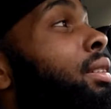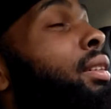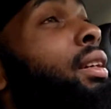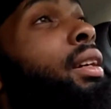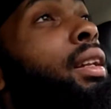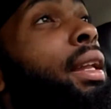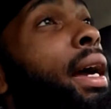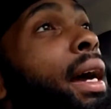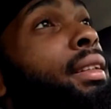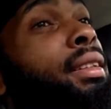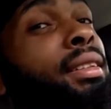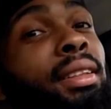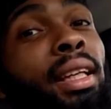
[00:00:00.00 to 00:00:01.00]
inclined
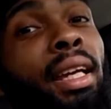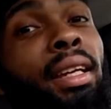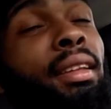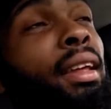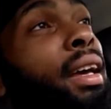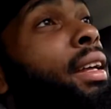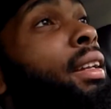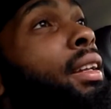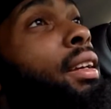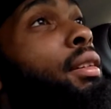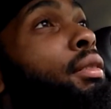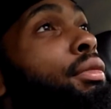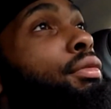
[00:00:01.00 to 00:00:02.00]
to say that
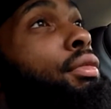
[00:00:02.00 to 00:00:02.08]
if